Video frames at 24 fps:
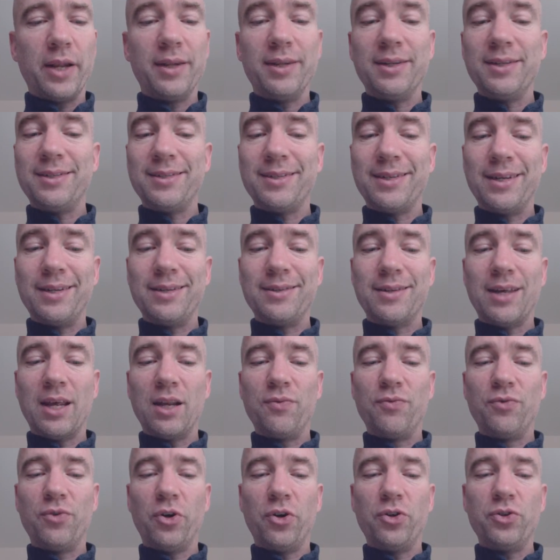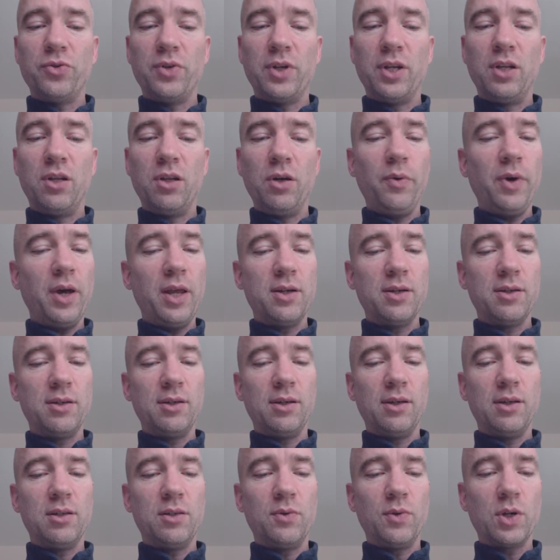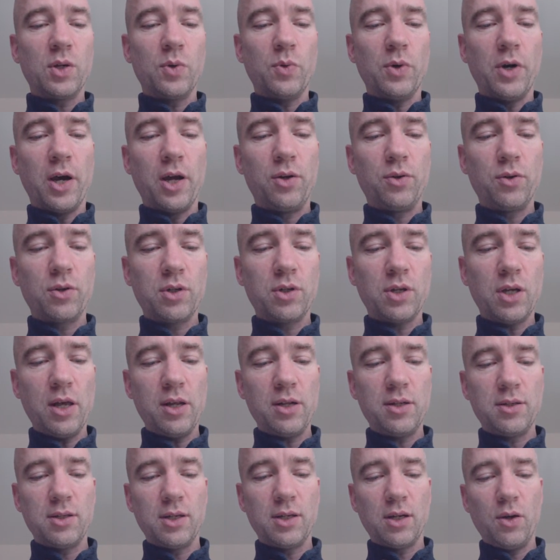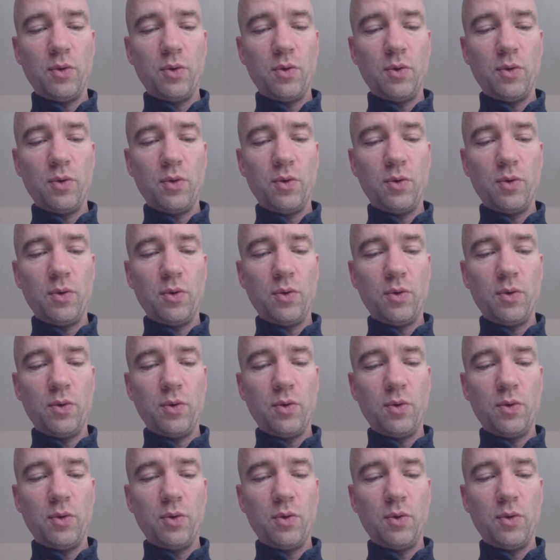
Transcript: and says that virtually no energy is required to cast it.